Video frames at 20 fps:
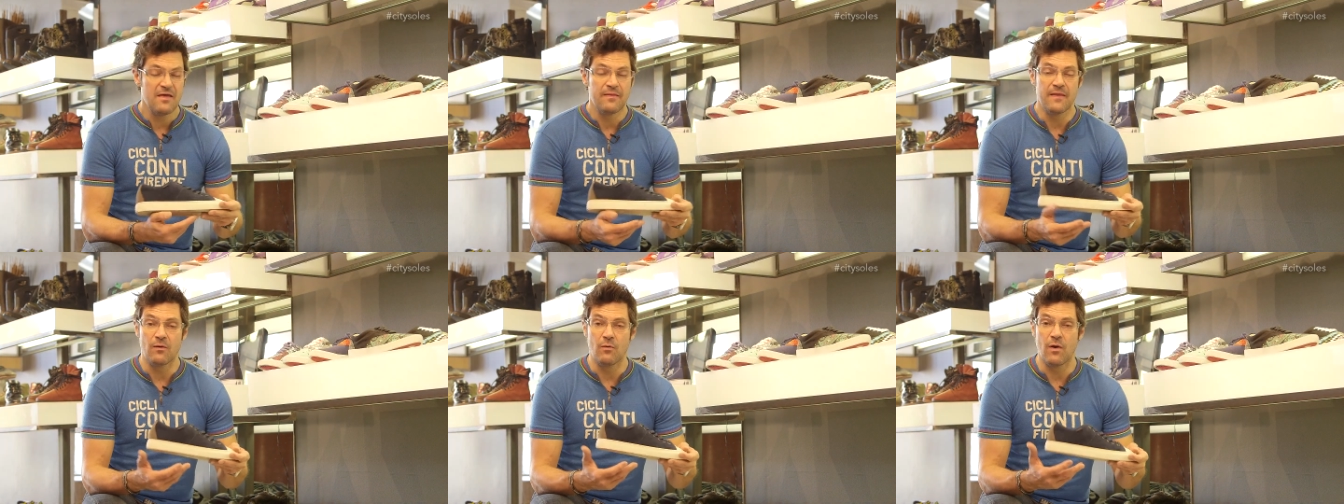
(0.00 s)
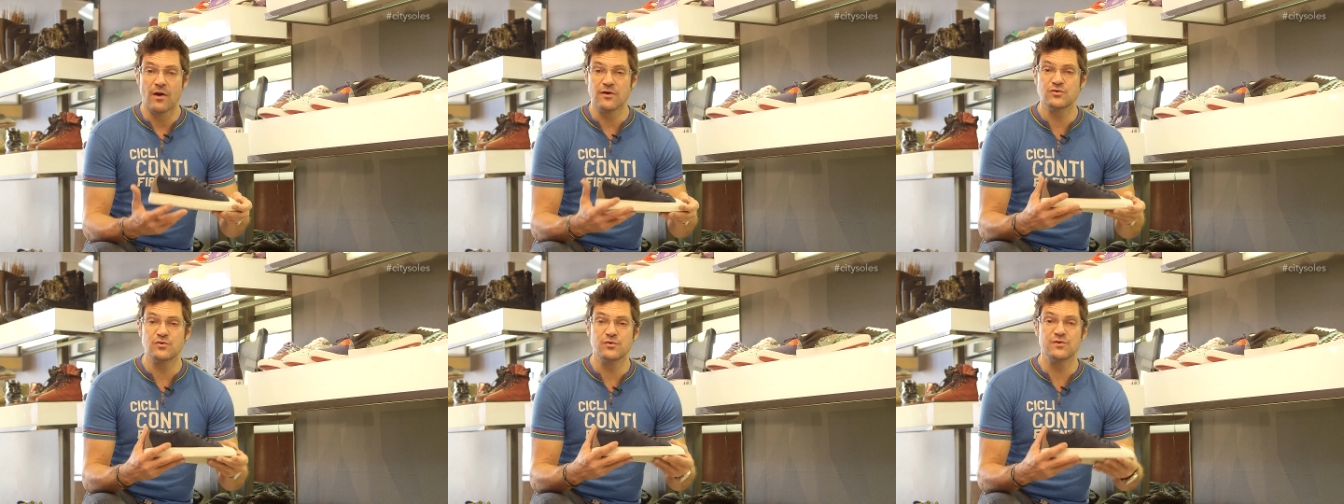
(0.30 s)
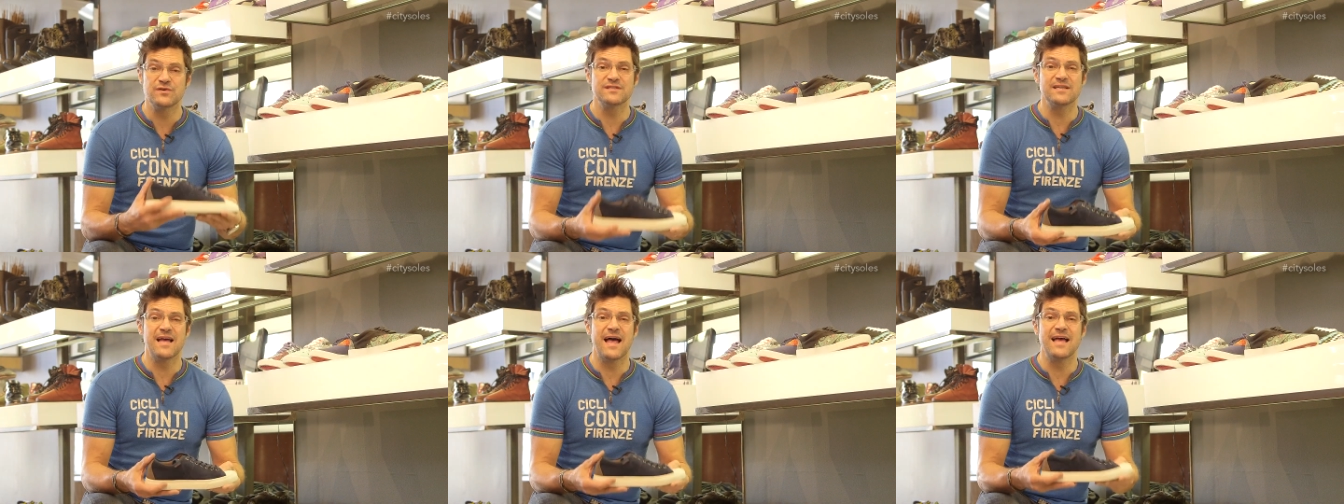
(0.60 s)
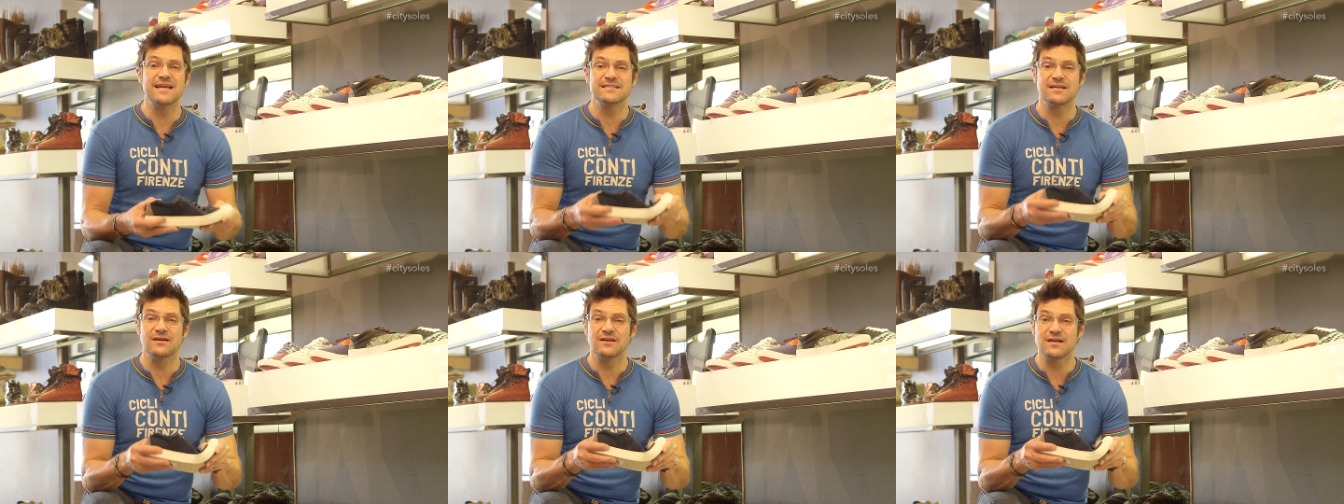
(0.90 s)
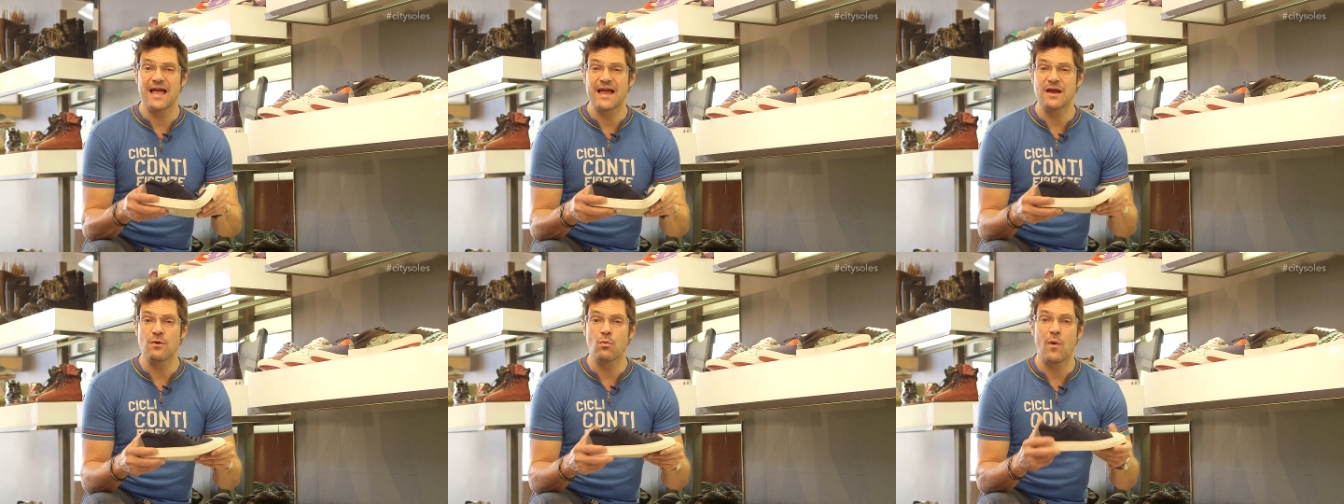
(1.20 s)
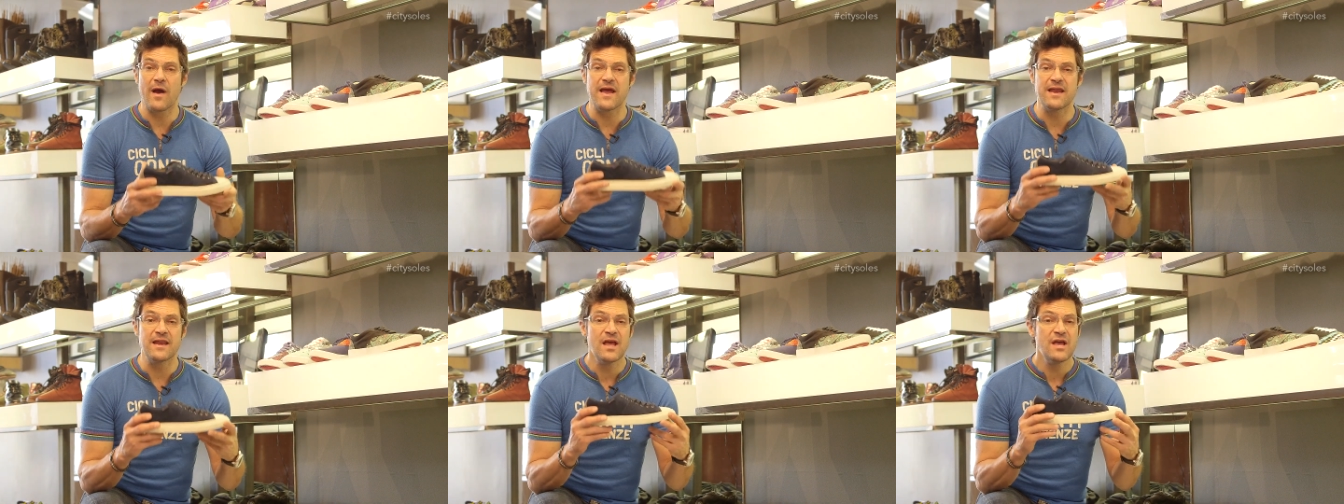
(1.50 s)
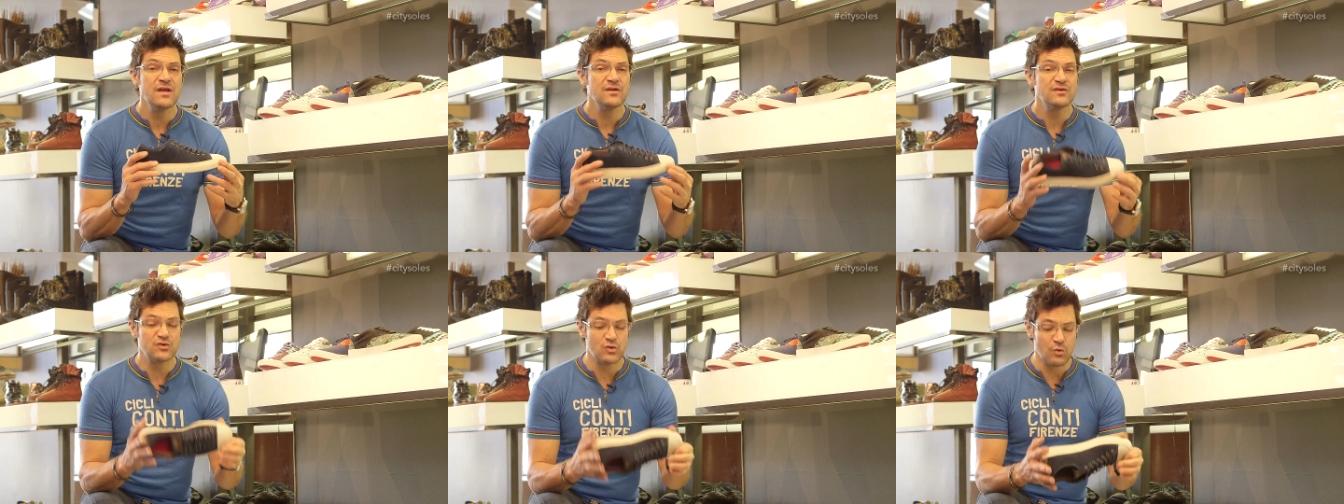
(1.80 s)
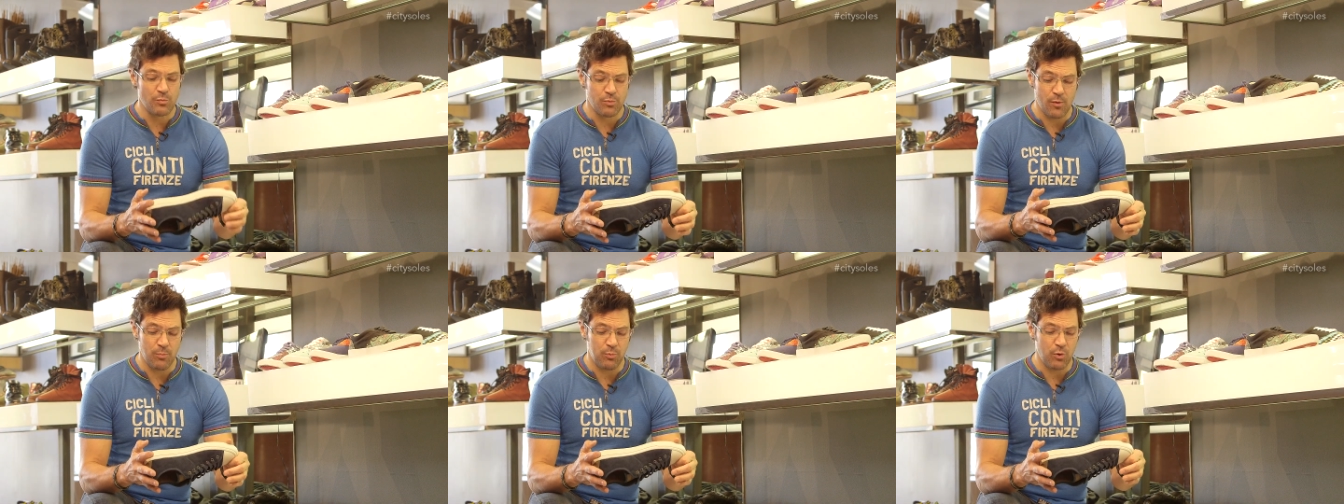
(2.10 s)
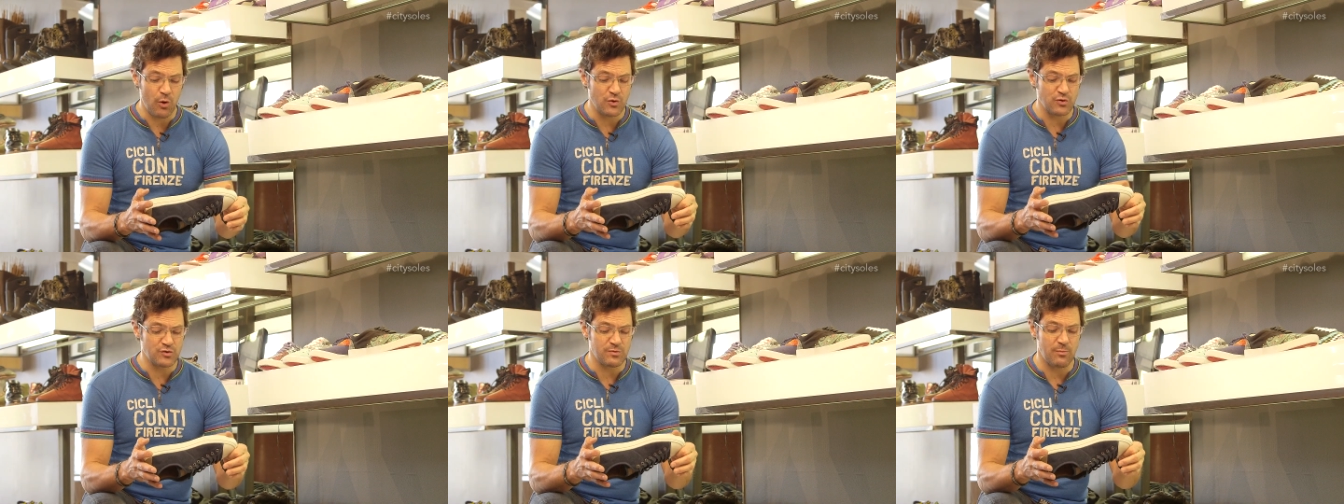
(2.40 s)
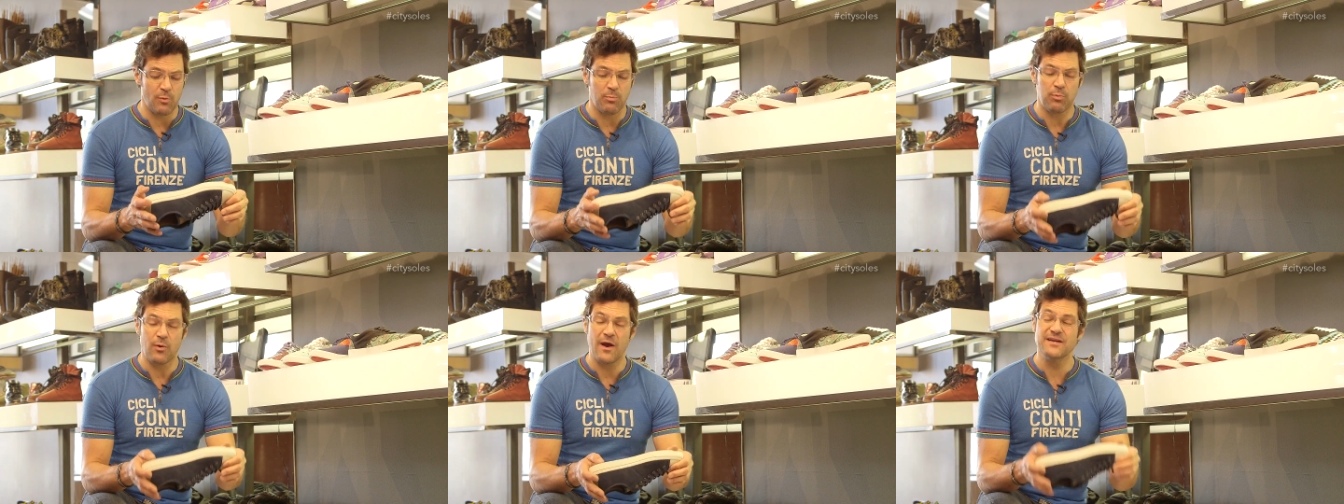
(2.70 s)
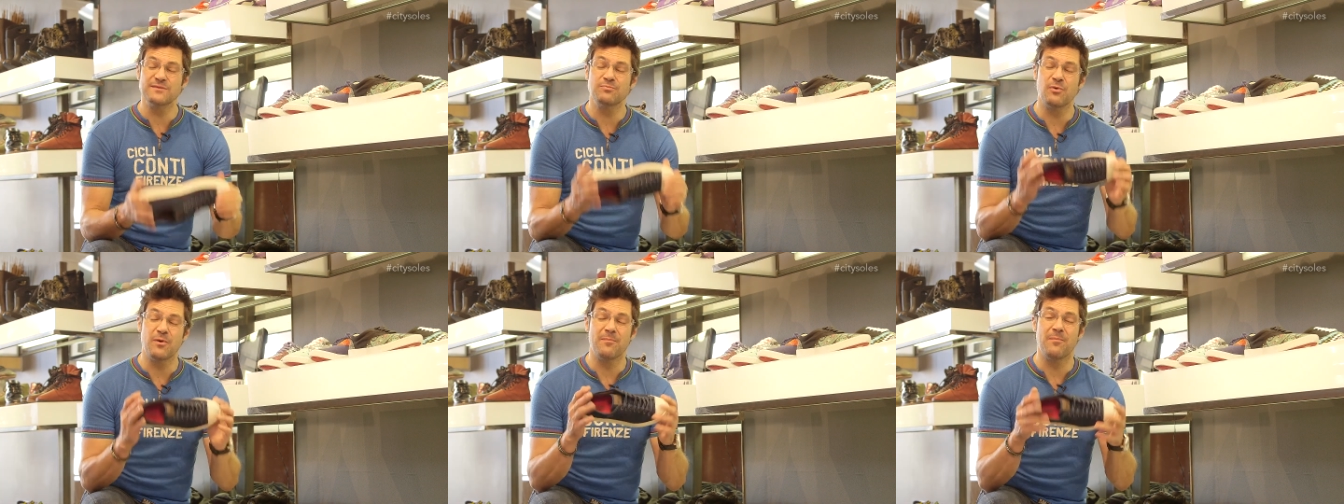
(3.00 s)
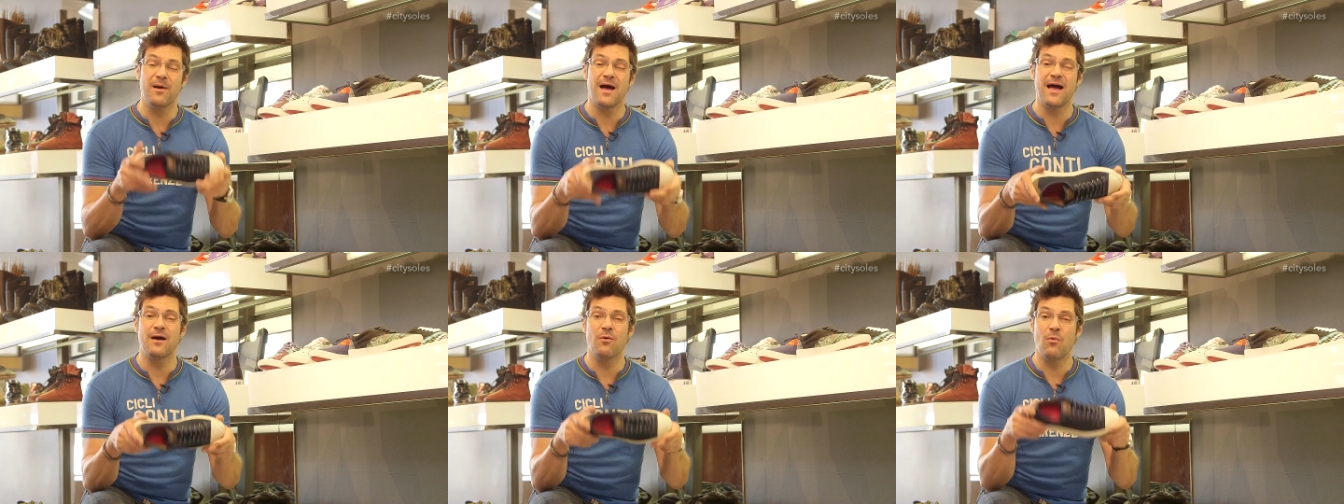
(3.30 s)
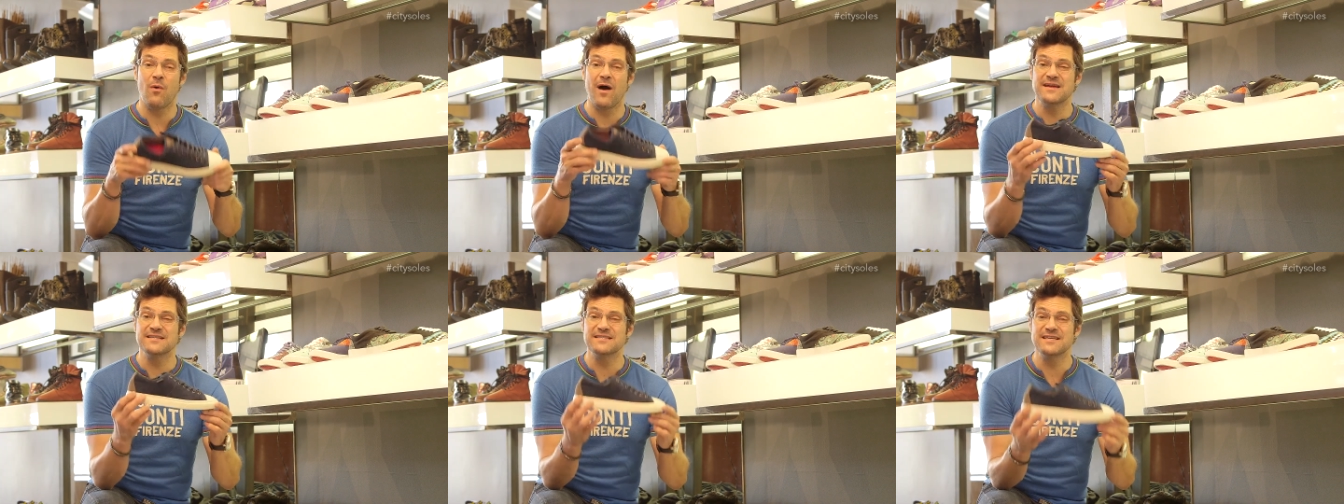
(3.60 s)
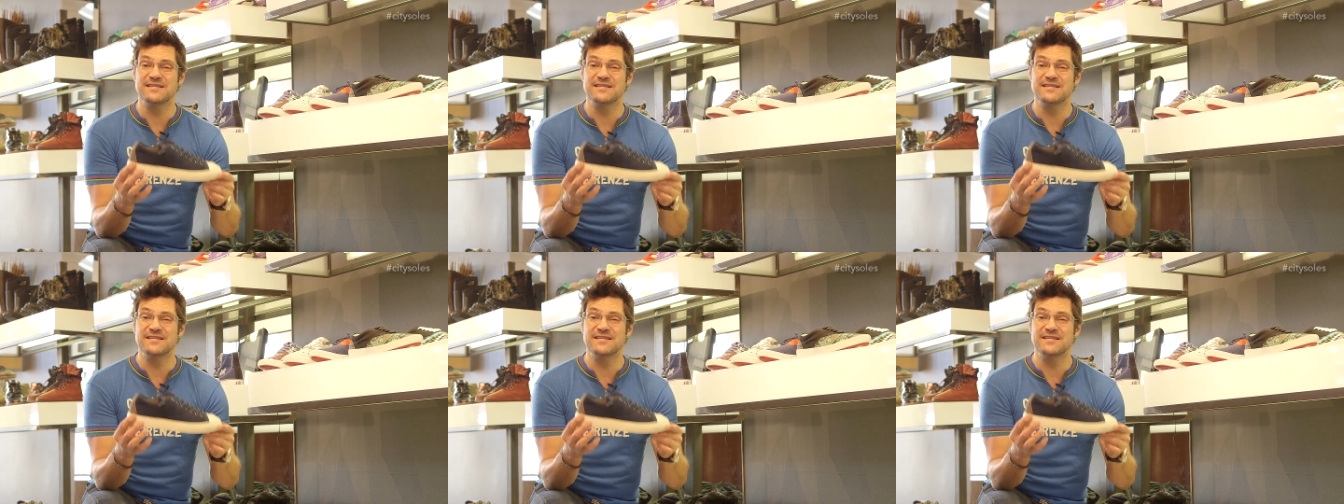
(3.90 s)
They run true to size. They're lightweight, super approachable price point wise.